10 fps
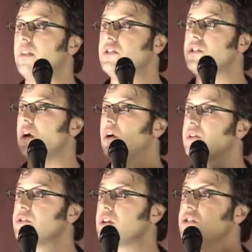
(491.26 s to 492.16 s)
The
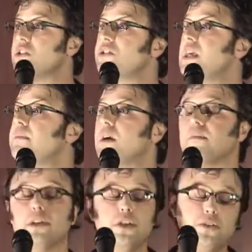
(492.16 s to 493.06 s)
songs can just keep
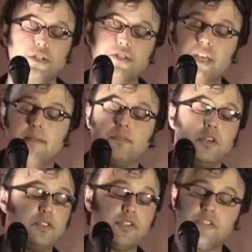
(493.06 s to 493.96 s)
coming. You just
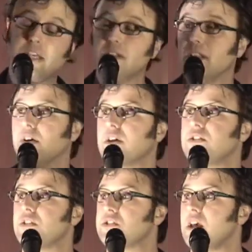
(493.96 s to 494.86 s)
sing the
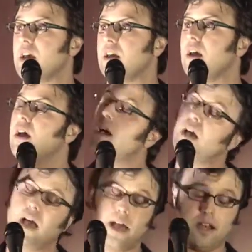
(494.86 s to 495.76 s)
lyrics, he'll say,
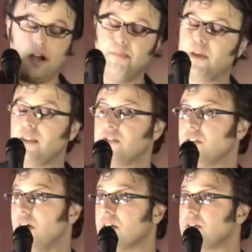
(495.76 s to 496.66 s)
and I'll play the
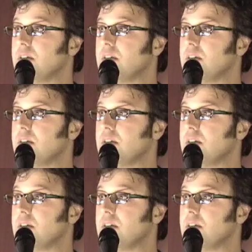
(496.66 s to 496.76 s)
songs.